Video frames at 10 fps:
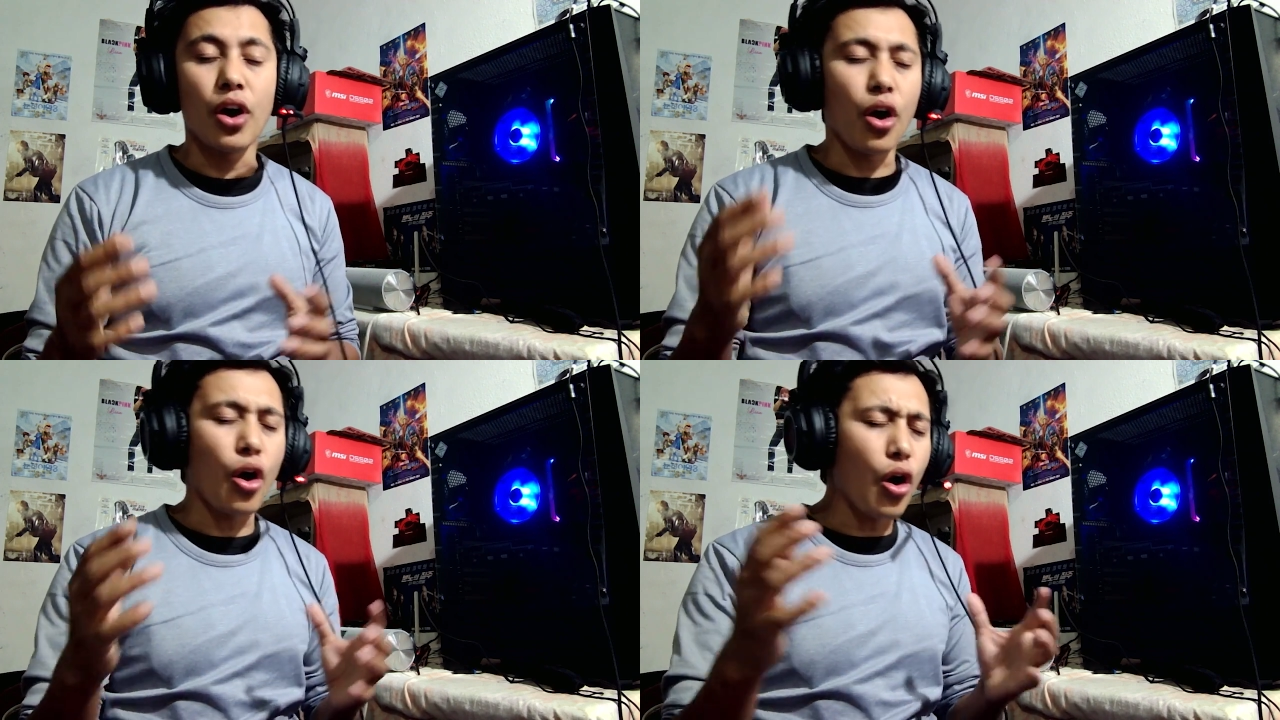
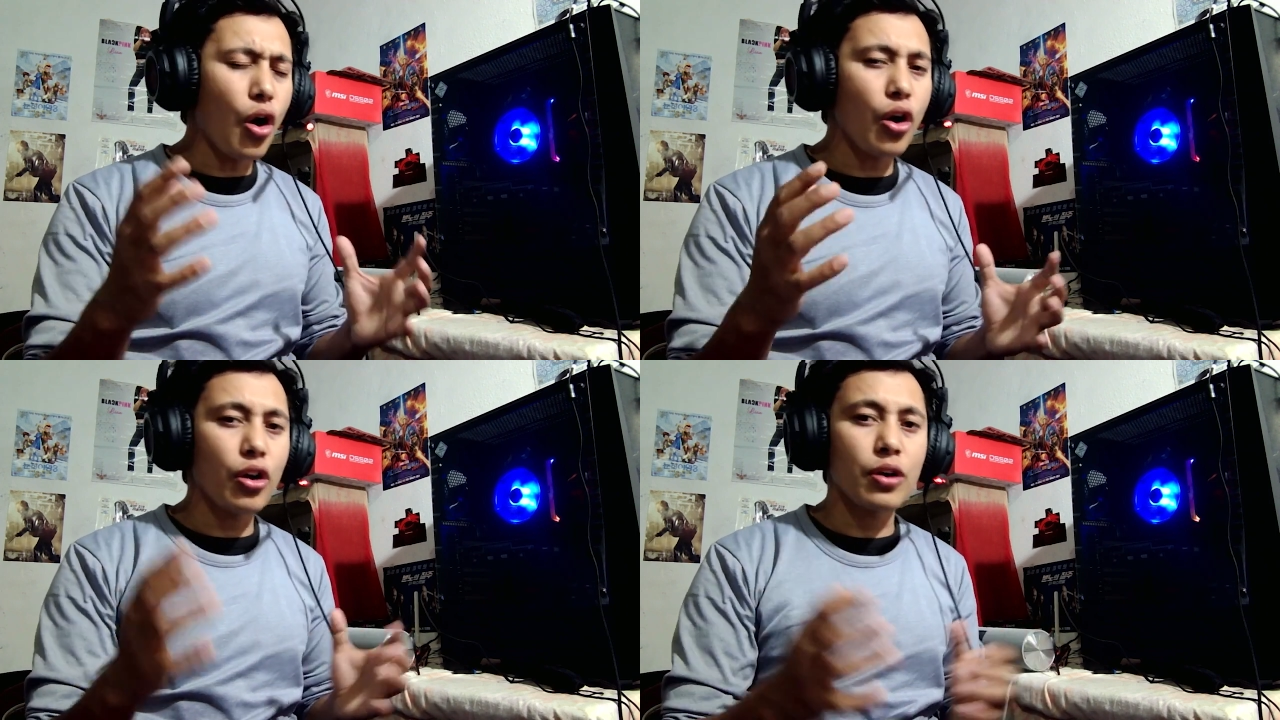
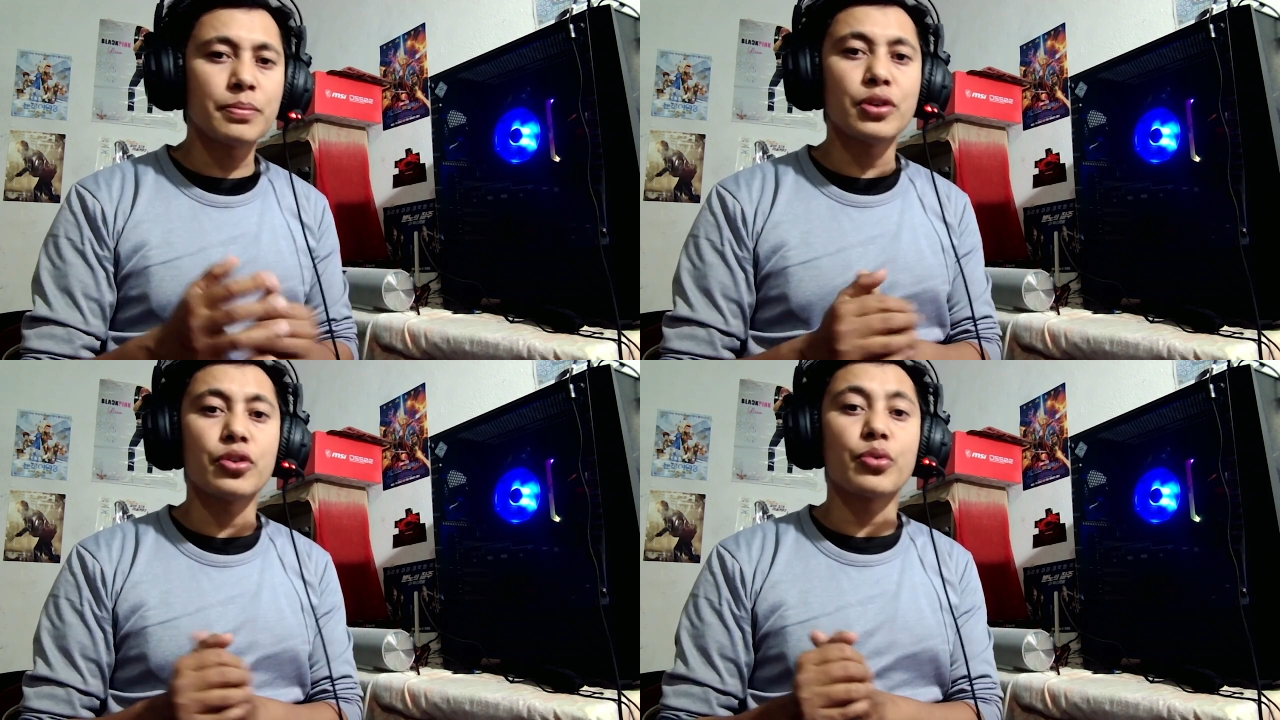all of
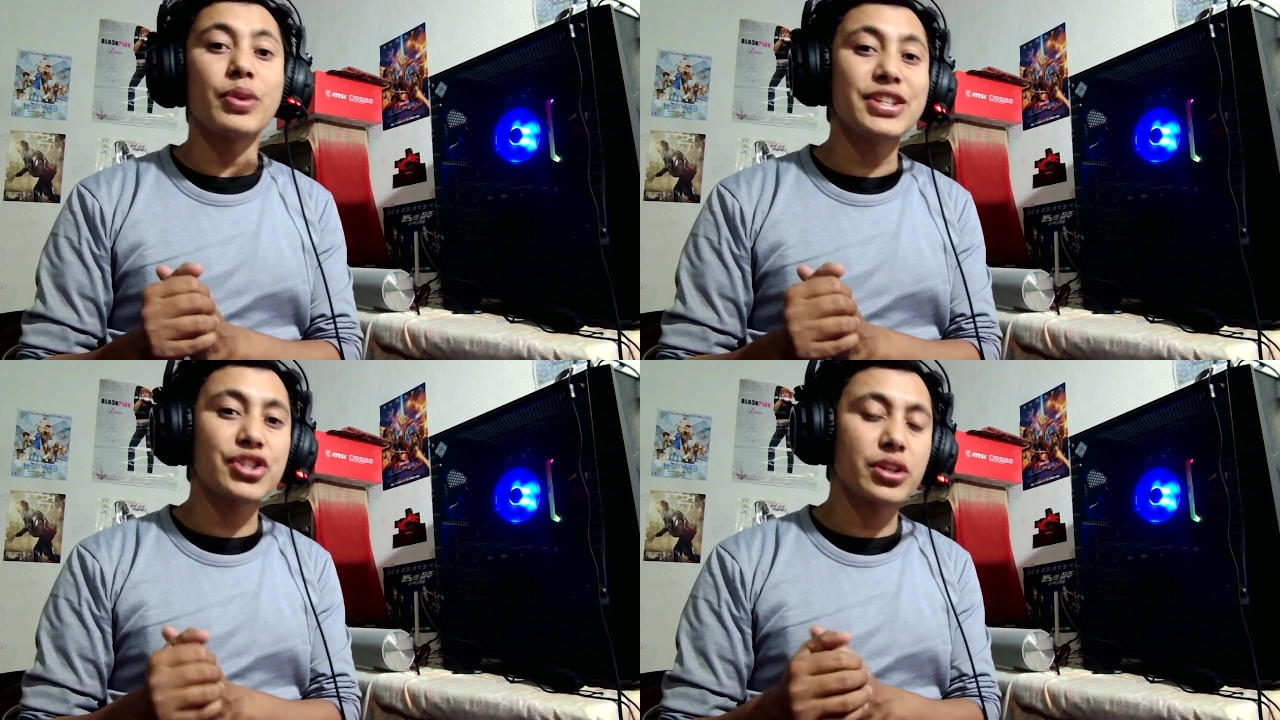the
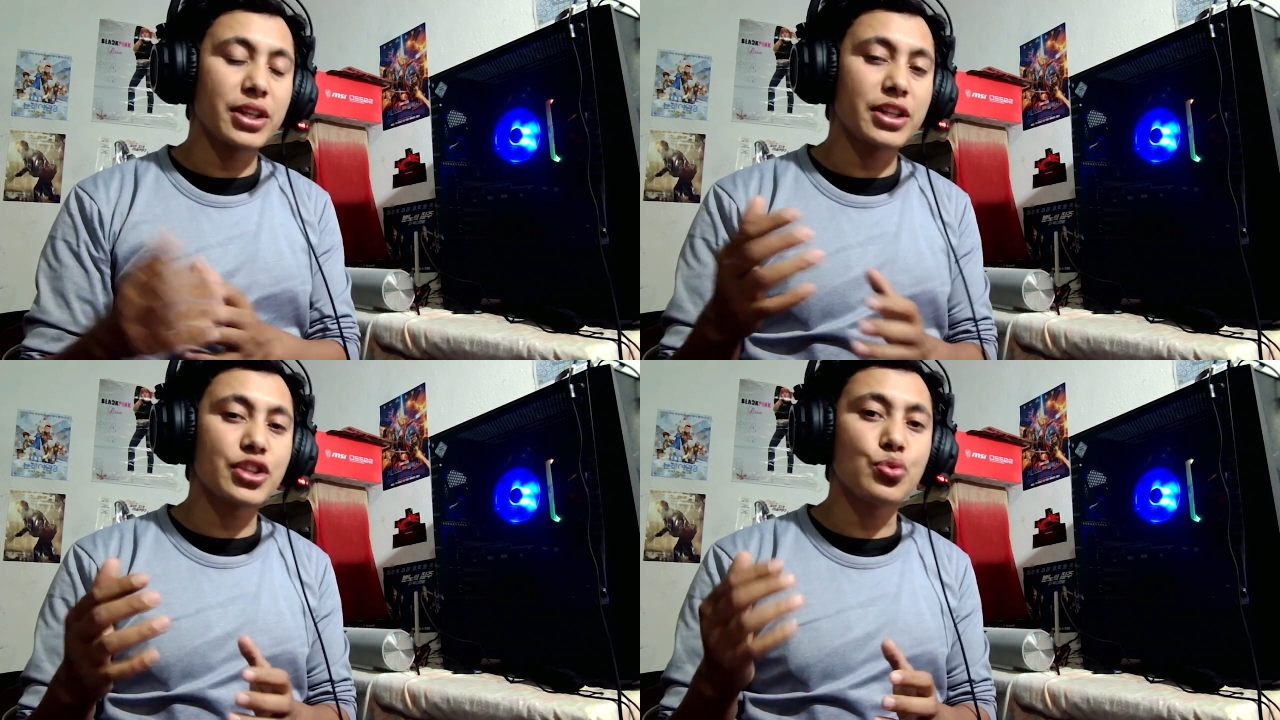religion in
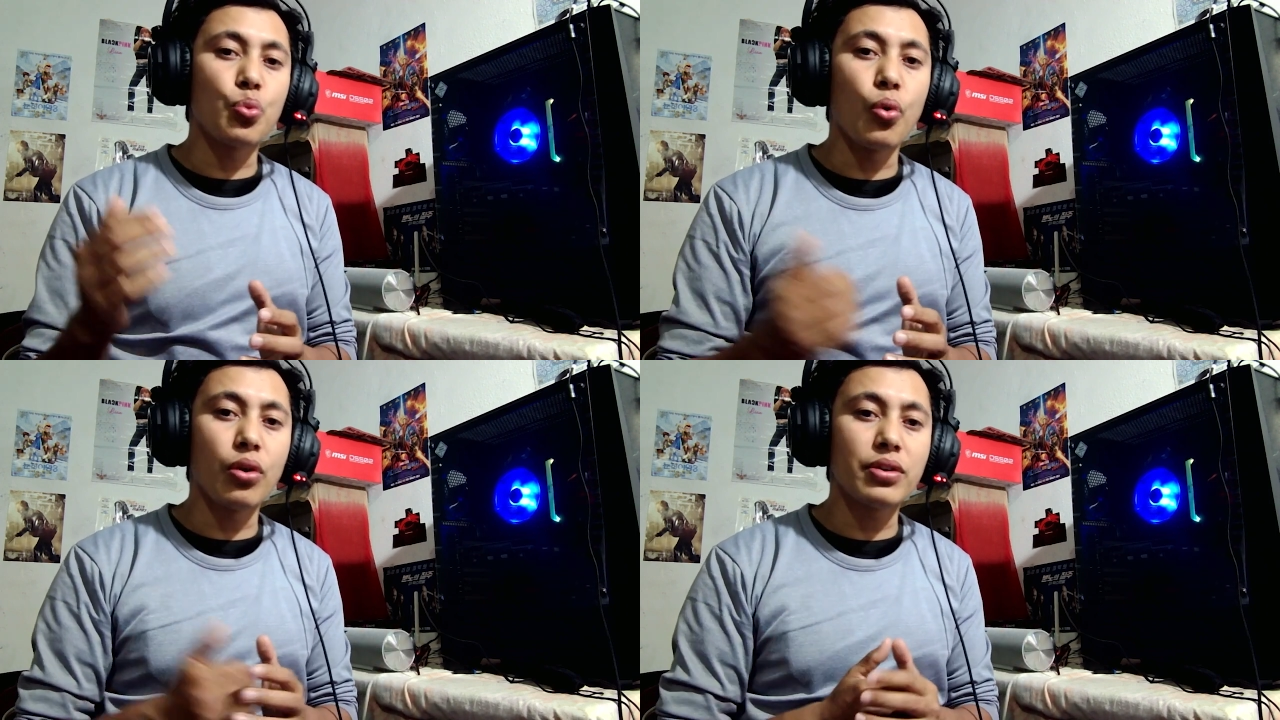this
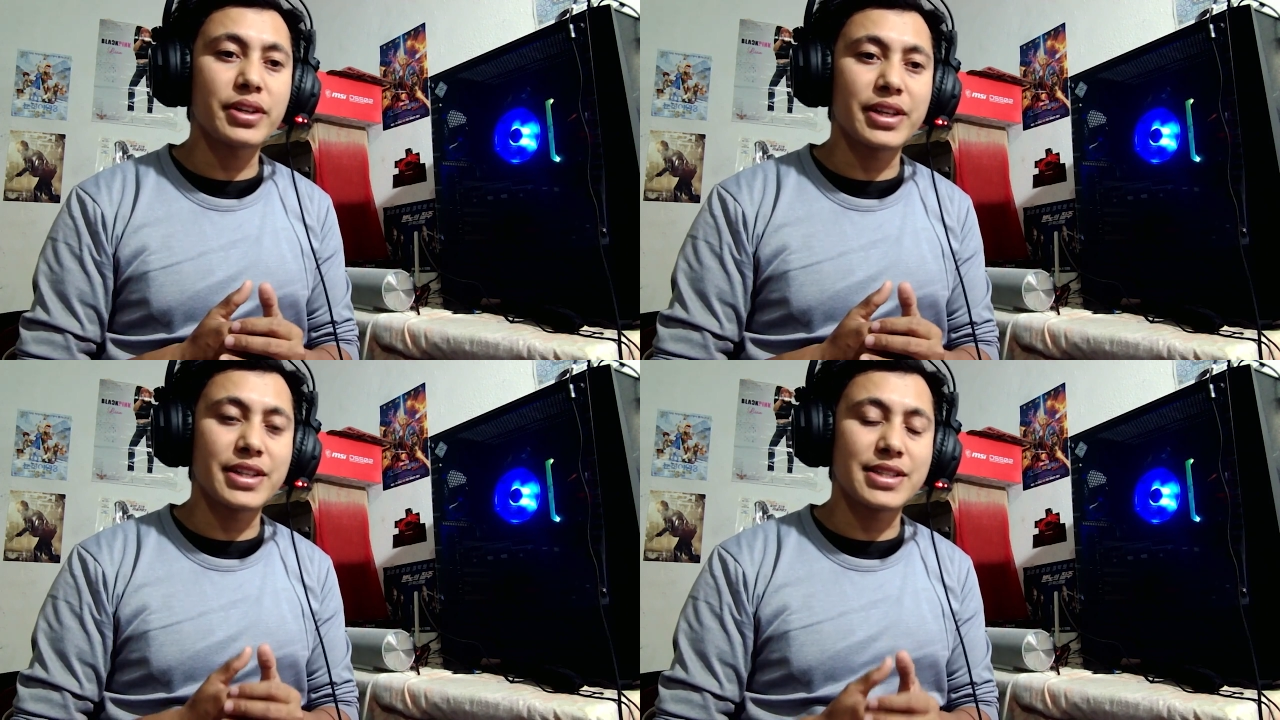world
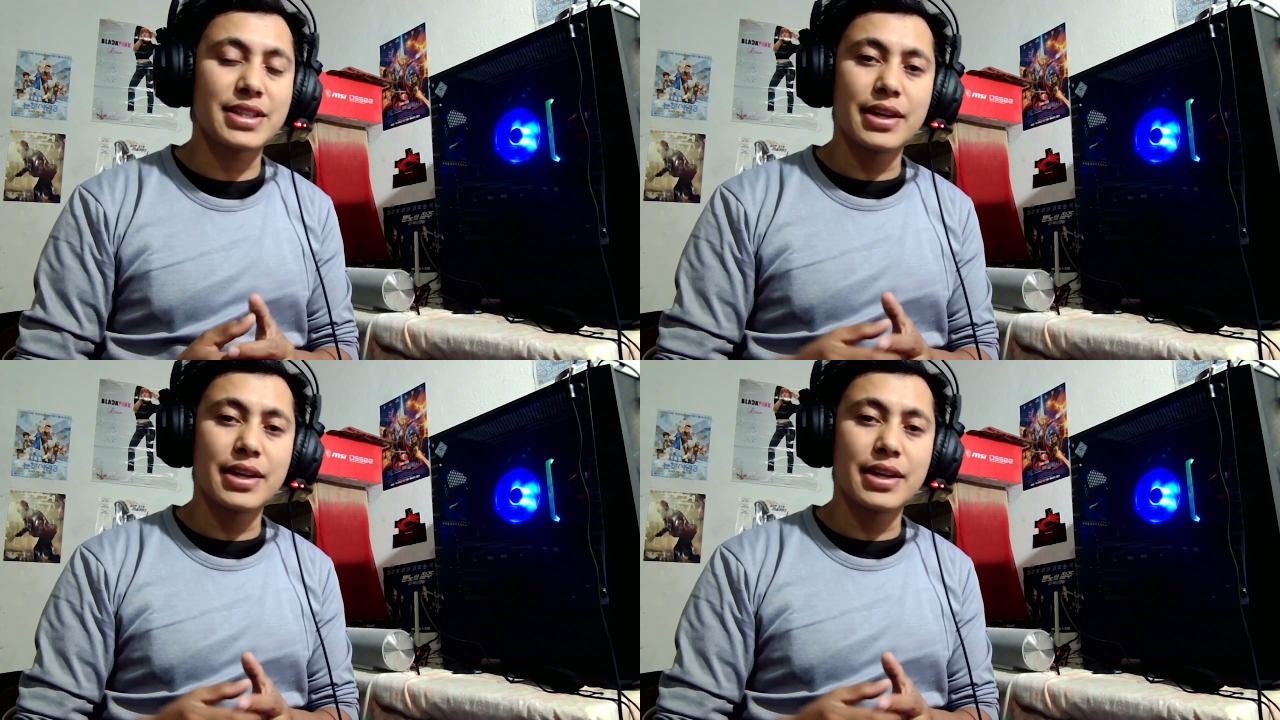teach